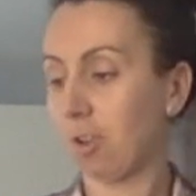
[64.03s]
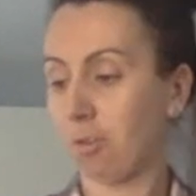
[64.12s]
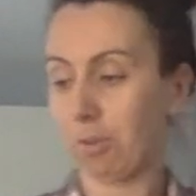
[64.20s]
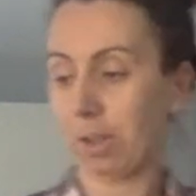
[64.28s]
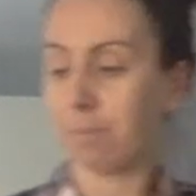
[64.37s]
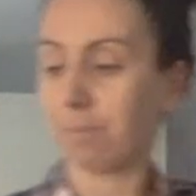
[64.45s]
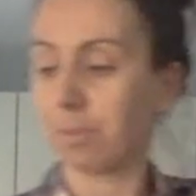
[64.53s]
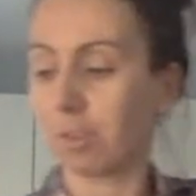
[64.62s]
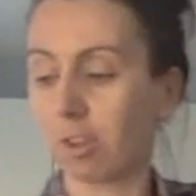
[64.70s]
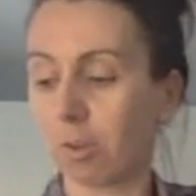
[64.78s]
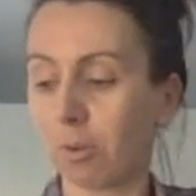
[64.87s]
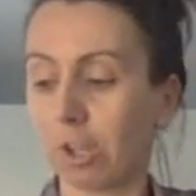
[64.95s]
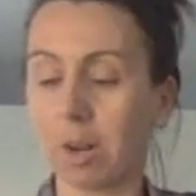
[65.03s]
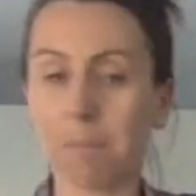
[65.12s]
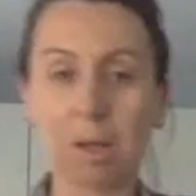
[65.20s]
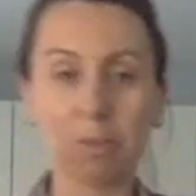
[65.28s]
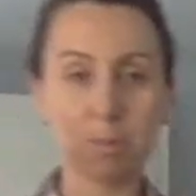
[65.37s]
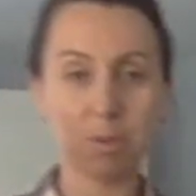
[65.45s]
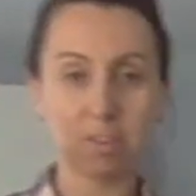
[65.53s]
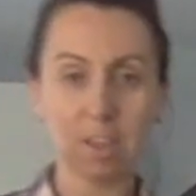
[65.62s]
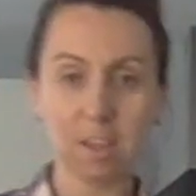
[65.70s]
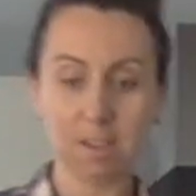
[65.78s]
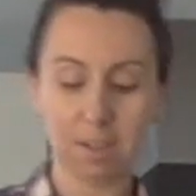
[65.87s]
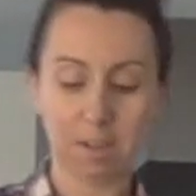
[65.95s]
Right, so we're going to melt the
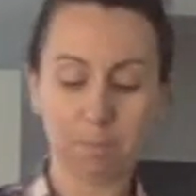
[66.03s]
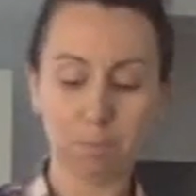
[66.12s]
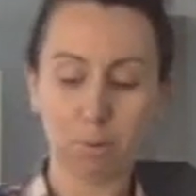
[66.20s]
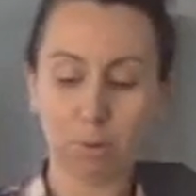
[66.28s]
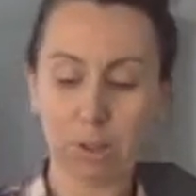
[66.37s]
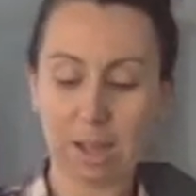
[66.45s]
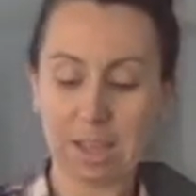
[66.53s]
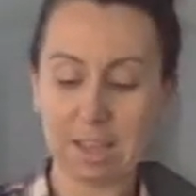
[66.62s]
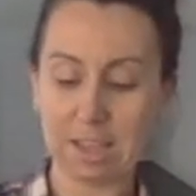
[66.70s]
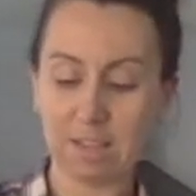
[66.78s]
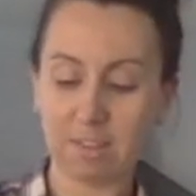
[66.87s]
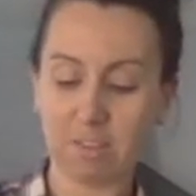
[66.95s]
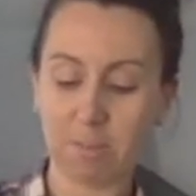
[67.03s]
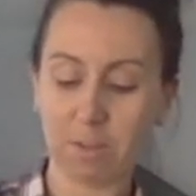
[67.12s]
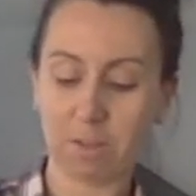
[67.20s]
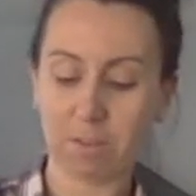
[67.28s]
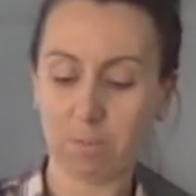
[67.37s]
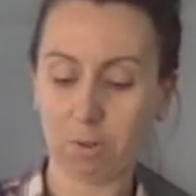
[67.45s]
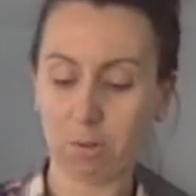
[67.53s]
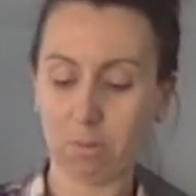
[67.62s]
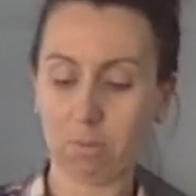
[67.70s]
butter and pour that into your mixing bowl.